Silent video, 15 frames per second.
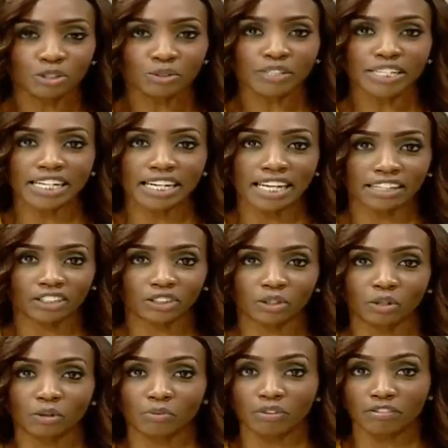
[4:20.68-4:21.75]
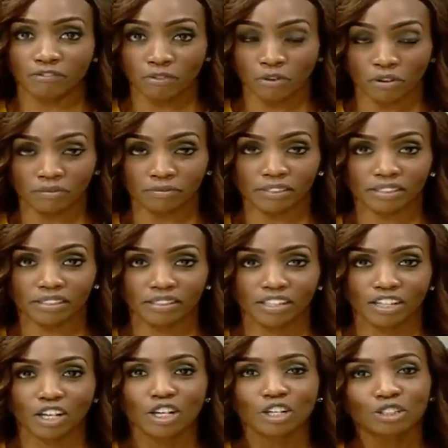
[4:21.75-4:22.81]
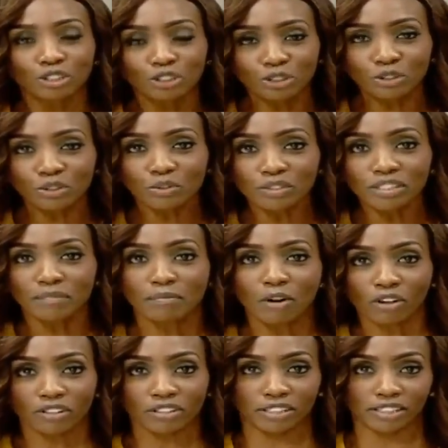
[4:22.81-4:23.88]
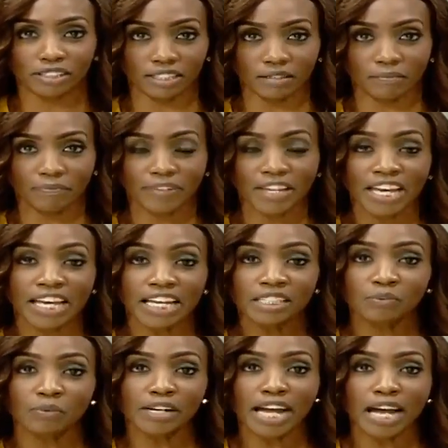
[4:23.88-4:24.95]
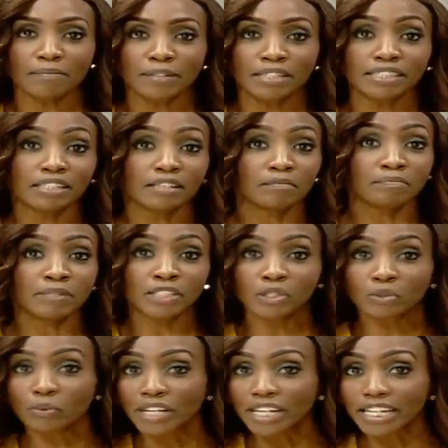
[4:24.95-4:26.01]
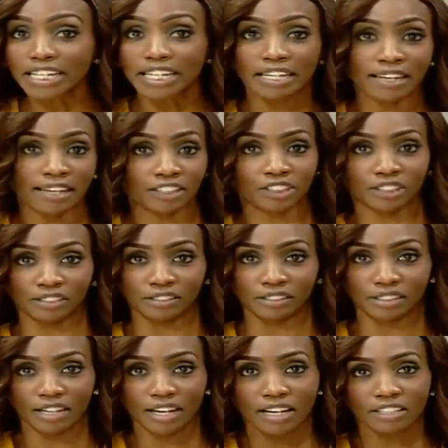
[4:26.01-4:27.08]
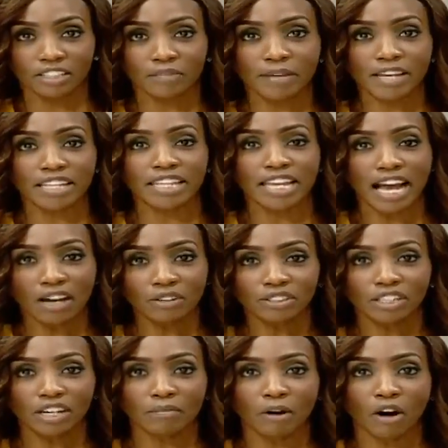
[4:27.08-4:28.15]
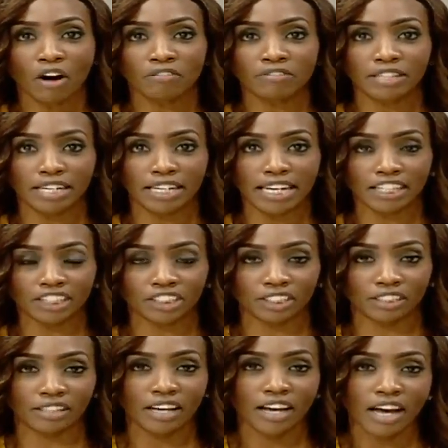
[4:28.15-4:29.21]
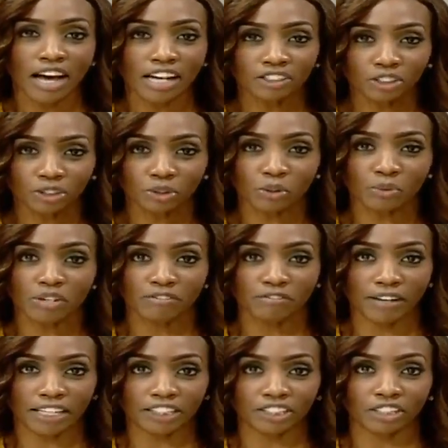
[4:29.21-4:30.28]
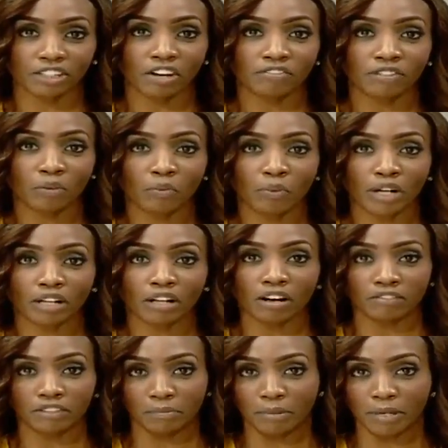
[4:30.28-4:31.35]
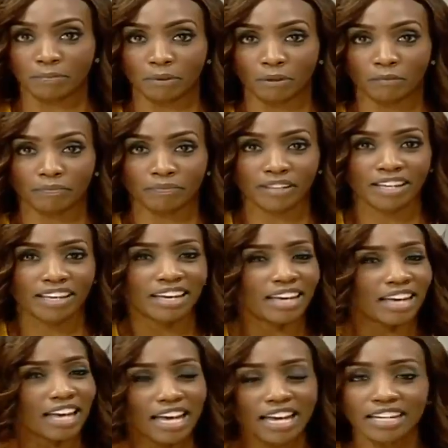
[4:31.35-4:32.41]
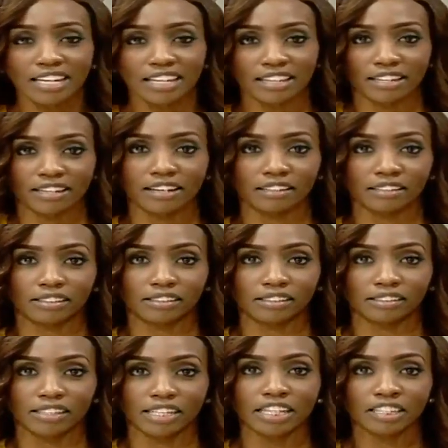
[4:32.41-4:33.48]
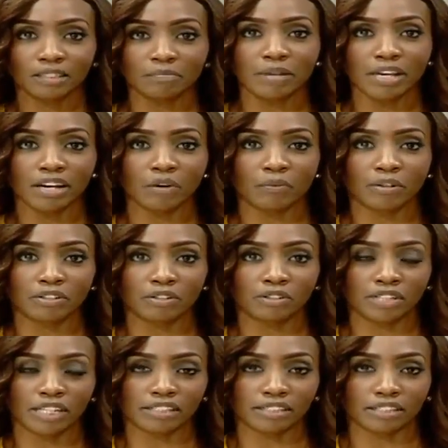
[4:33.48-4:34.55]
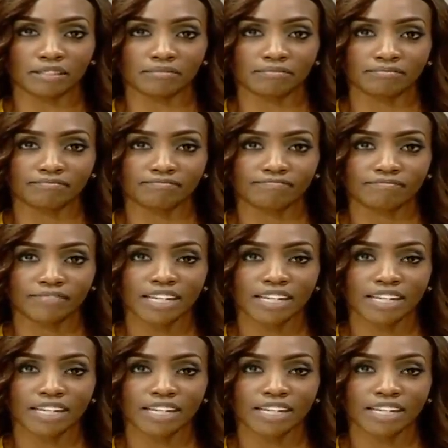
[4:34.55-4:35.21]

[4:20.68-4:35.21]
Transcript: True electoral reforms, true democracy, is what happens between elections to make the outcome of the election a true reflection of the will of the people. Anything else is mere window dressing.